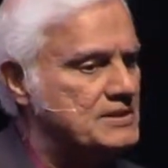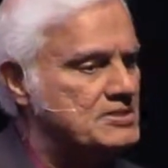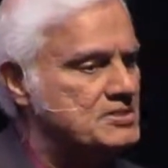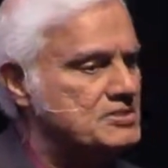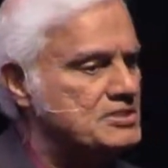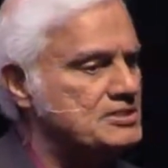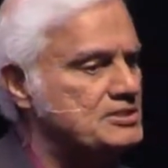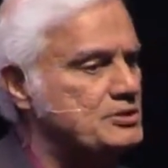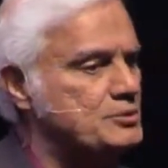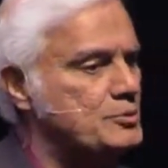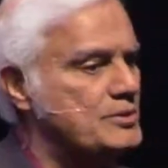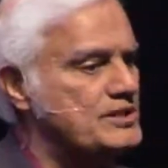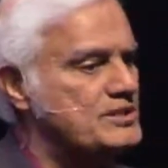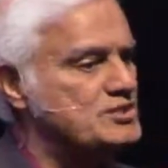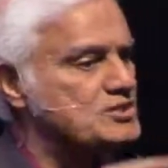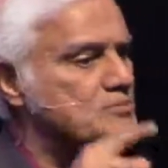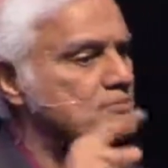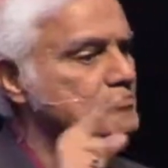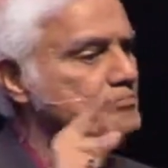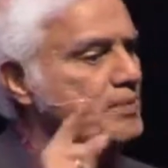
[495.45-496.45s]
is either
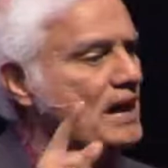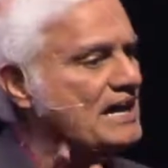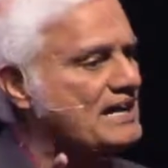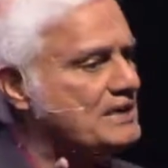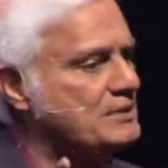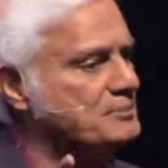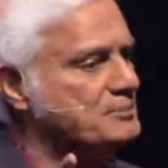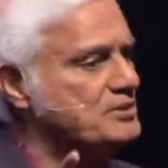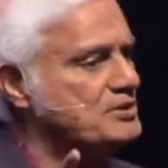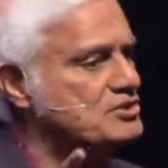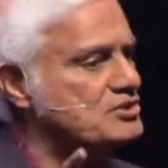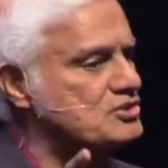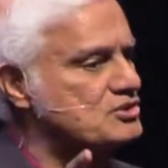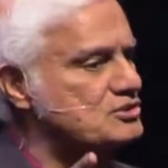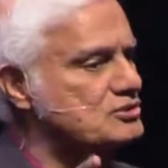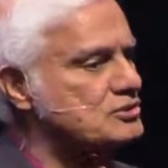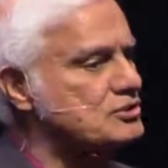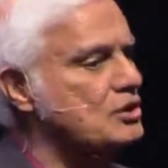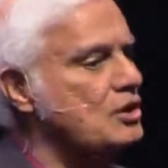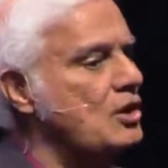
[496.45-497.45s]
raised by a
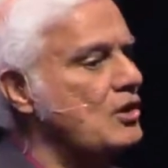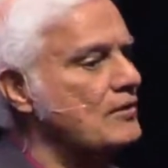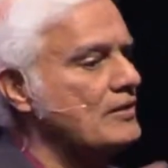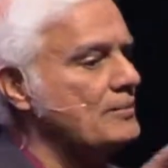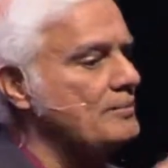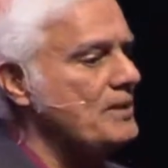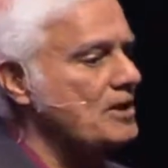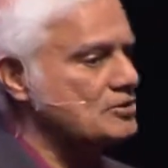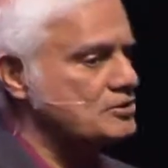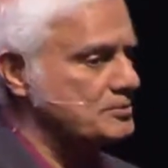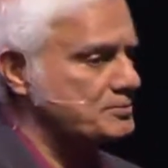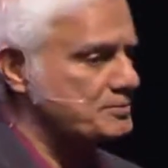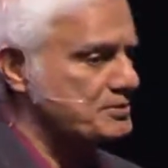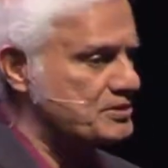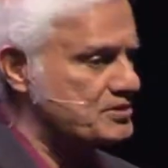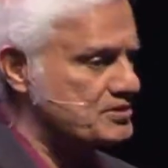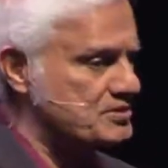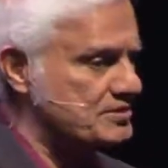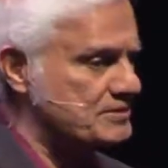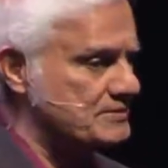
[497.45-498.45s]
person or about a
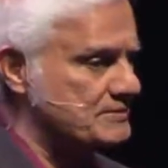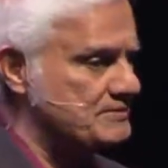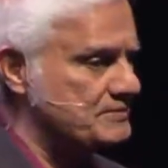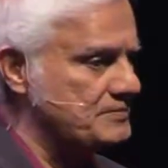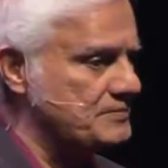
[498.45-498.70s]
person,